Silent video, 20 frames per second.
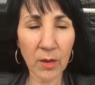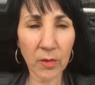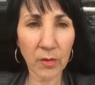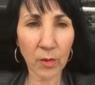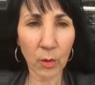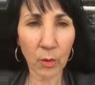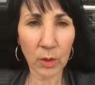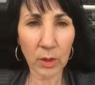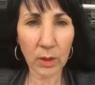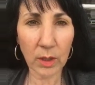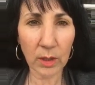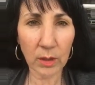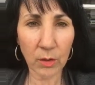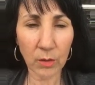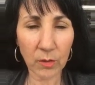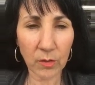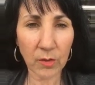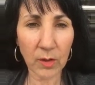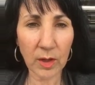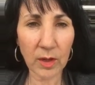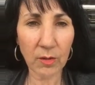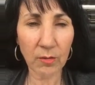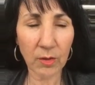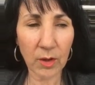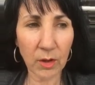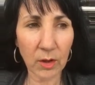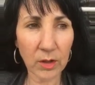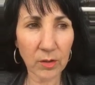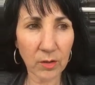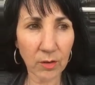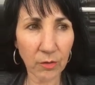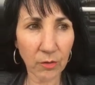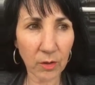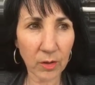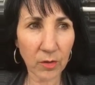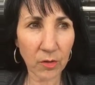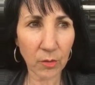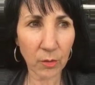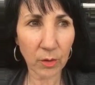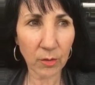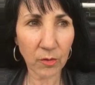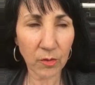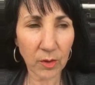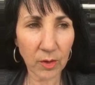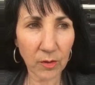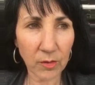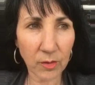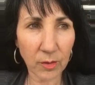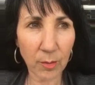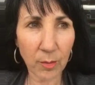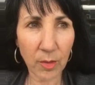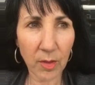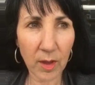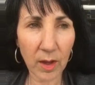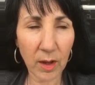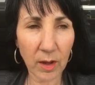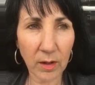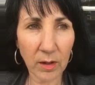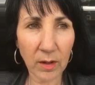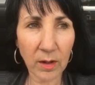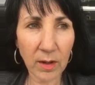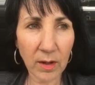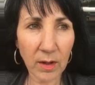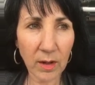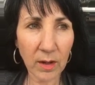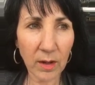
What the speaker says: So it looks like a very different sort of system than